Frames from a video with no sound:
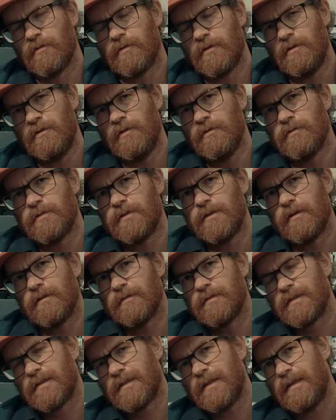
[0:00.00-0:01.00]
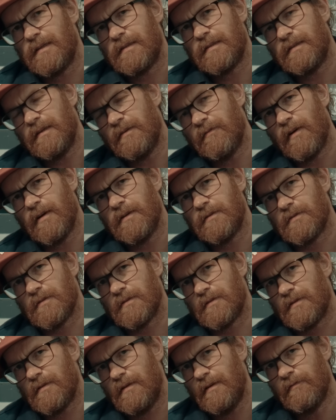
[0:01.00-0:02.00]
You can use it on six
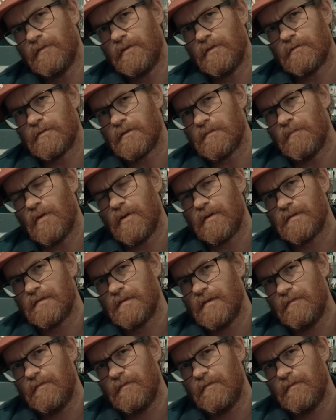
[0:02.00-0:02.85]
devices, even your smart